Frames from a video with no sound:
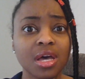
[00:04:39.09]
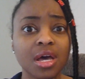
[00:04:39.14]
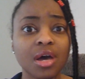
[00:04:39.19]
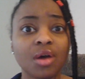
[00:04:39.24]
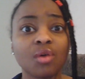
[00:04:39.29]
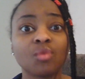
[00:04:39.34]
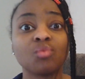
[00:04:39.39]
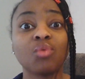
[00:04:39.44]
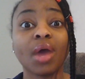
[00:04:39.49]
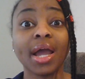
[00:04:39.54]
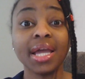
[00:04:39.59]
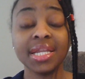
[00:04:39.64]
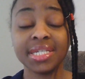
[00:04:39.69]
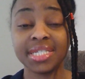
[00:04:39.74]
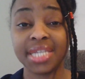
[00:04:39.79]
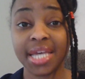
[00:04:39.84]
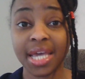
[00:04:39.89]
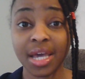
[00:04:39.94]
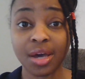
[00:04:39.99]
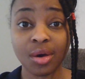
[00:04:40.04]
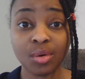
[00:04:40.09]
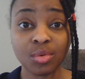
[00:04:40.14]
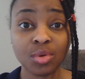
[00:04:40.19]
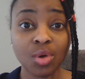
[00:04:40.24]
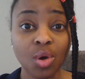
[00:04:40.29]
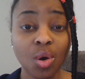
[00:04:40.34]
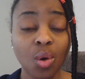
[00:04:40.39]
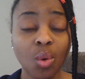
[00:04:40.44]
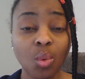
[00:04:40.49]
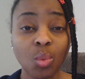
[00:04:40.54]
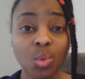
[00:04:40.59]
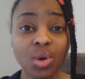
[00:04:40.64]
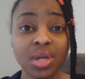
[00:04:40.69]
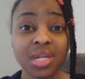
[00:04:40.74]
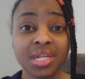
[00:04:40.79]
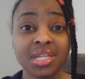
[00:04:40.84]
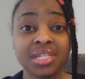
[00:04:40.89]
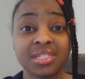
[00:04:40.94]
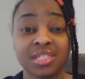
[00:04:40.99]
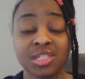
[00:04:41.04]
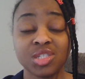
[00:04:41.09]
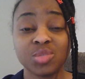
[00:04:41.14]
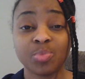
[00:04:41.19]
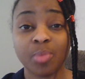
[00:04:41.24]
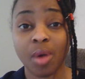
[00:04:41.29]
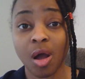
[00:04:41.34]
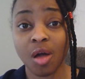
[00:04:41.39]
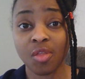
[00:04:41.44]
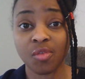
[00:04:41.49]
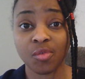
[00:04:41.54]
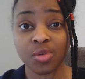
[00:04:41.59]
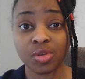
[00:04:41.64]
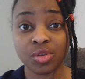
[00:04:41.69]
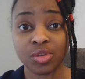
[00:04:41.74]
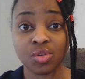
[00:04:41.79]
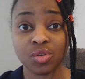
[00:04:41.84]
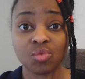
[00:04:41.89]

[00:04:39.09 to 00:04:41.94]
Write down what it is that's bothering you.